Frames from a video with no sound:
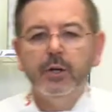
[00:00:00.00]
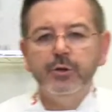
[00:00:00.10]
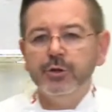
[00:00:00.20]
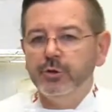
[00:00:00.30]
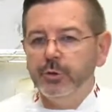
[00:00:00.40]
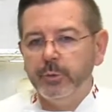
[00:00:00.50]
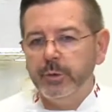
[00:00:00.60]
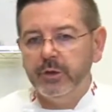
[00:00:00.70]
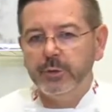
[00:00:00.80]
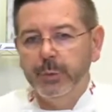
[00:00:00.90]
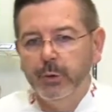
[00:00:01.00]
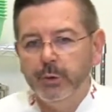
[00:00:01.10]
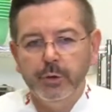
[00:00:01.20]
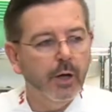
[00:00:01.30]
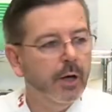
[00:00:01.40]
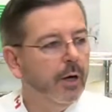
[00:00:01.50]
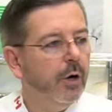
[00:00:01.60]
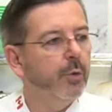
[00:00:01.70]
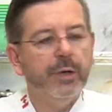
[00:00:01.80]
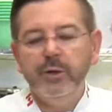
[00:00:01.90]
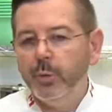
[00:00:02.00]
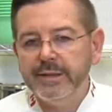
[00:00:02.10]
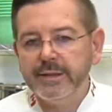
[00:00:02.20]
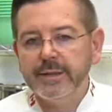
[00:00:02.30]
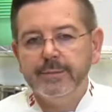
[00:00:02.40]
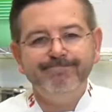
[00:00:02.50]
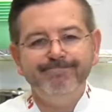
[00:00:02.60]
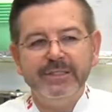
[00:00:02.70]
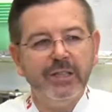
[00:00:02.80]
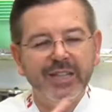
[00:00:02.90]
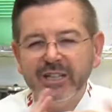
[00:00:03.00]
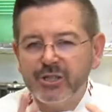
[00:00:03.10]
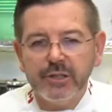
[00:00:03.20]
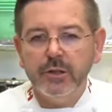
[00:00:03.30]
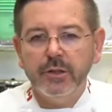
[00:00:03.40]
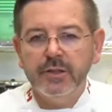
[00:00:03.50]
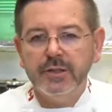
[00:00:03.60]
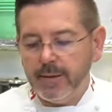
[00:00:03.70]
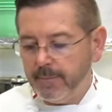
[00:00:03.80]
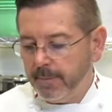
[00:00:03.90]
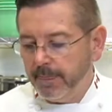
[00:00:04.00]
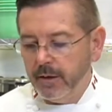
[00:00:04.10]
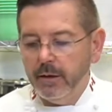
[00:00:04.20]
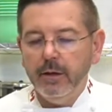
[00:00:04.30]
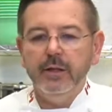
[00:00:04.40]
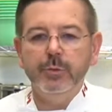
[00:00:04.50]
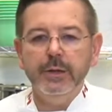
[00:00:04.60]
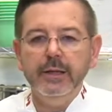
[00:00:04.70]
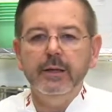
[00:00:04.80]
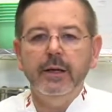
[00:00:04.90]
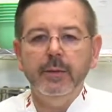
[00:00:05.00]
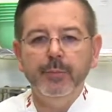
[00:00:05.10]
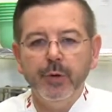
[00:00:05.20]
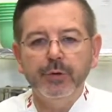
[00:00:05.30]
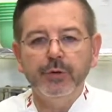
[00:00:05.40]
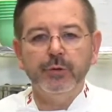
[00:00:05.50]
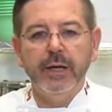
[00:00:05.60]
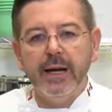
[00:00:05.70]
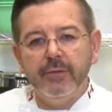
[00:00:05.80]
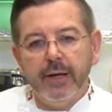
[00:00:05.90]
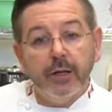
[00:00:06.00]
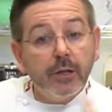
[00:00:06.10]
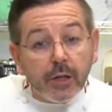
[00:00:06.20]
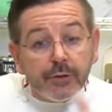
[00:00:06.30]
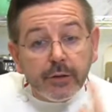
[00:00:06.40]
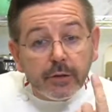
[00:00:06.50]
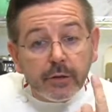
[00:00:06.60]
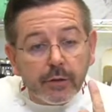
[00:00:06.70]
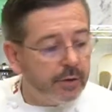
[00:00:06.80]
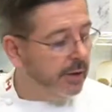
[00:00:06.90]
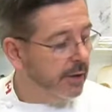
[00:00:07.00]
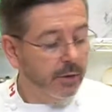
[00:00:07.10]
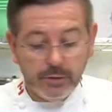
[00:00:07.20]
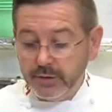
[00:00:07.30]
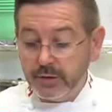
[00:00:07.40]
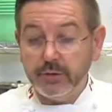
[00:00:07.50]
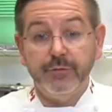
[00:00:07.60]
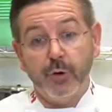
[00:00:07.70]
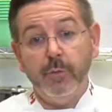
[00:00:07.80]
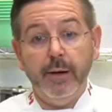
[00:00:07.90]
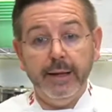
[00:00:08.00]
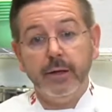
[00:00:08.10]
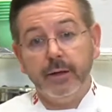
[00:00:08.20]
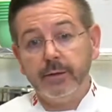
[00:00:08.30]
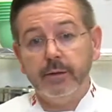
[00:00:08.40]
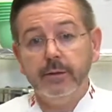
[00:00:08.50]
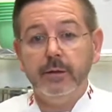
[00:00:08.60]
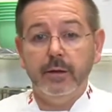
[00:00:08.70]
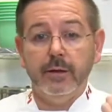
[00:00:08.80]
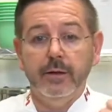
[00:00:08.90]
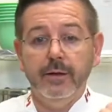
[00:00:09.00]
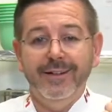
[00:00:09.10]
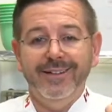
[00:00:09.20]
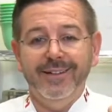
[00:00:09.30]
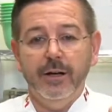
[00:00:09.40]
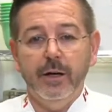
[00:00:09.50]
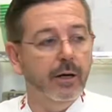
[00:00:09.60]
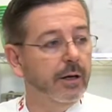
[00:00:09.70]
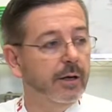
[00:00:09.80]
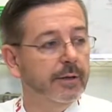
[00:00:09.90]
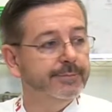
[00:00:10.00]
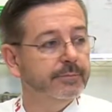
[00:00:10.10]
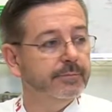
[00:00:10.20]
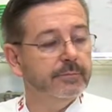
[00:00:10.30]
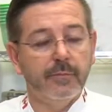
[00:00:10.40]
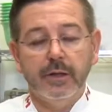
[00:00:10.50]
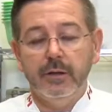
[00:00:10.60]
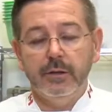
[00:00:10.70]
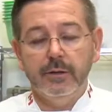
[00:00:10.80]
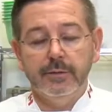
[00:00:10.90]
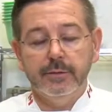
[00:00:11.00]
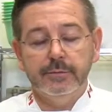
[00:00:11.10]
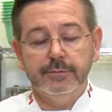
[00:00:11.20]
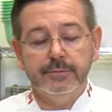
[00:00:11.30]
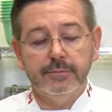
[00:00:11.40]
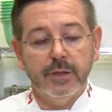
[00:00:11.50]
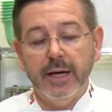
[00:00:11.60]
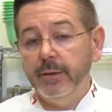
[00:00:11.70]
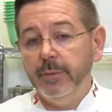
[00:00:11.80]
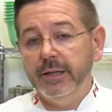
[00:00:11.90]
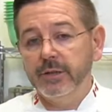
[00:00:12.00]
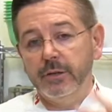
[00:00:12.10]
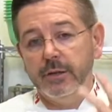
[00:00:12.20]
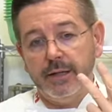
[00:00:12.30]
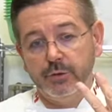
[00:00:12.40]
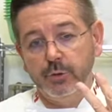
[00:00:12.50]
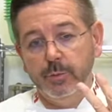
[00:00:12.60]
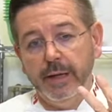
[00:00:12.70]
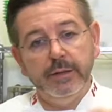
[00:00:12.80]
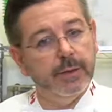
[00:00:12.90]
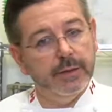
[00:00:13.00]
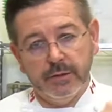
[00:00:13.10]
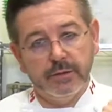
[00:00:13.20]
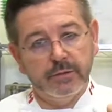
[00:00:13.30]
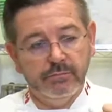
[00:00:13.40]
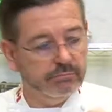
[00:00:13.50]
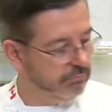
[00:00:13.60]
Just do it with a spoon or with a whisk. The texture is not the same. It's really important to have like a cutter, you know. This is a 4-blade cutter. A hand mixer has 2 blades, but it's